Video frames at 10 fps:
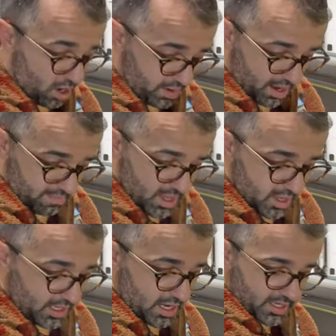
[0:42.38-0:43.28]
Okay,
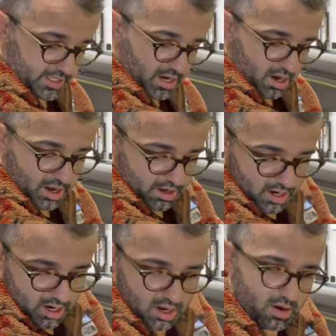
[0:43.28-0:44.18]
getting started.
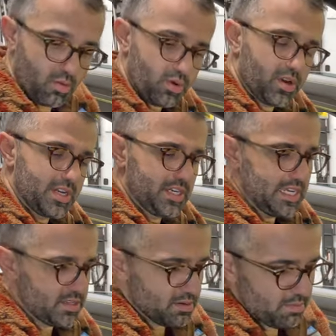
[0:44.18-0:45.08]
Uh, we're gonna
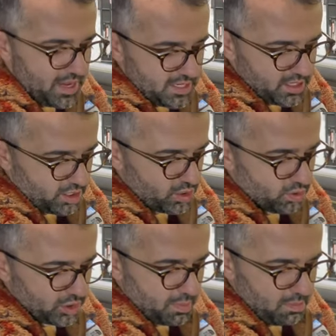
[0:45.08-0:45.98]
need some basic
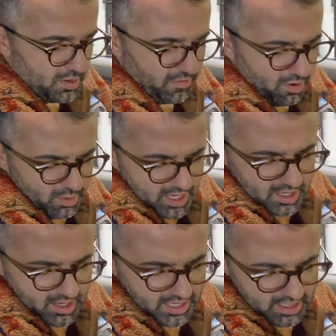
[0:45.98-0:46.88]
tools, but before we
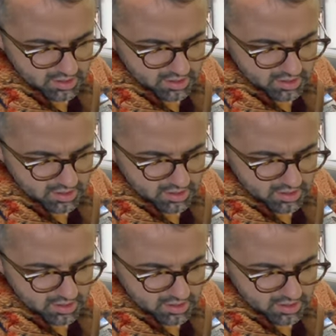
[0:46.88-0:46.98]
get